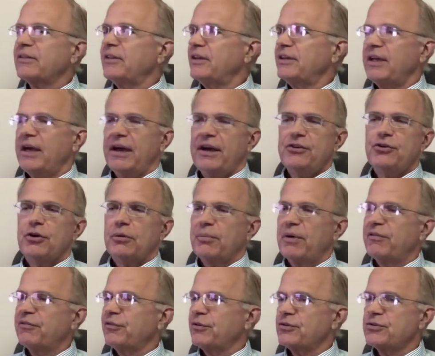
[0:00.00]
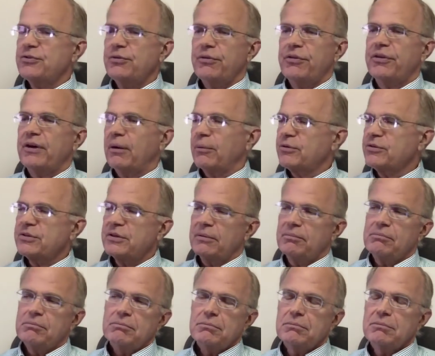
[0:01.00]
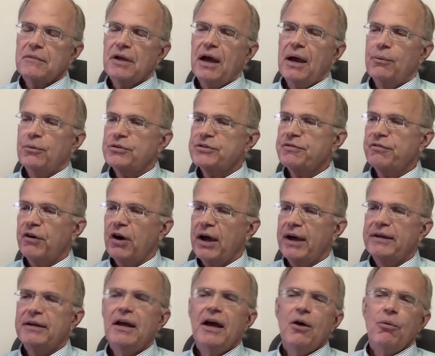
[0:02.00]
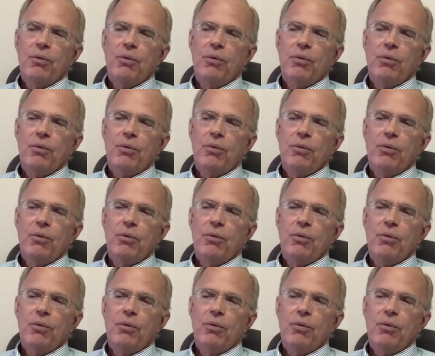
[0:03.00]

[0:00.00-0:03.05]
the day I took my first two thyrostim, I was fine.